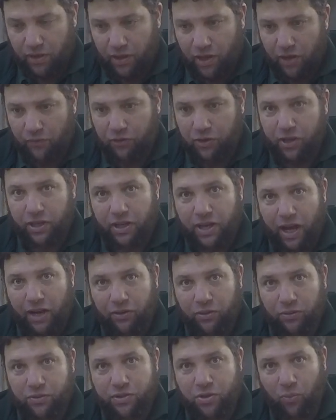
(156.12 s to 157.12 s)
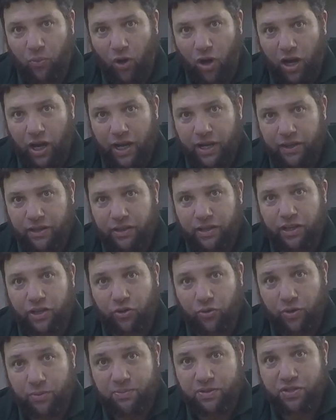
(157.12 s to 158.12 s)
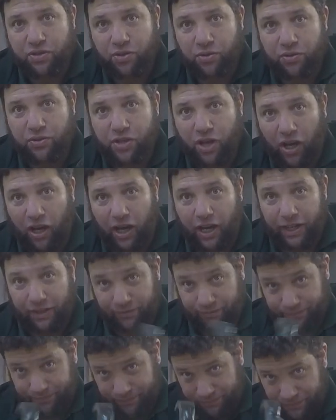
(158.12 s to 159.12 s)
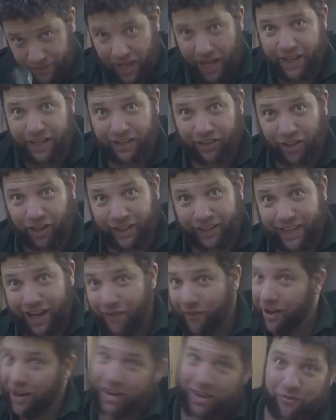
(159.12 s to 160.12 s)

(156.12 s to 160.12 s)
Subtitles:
If your knuckles are white, your grip's too tight. How do you like that one?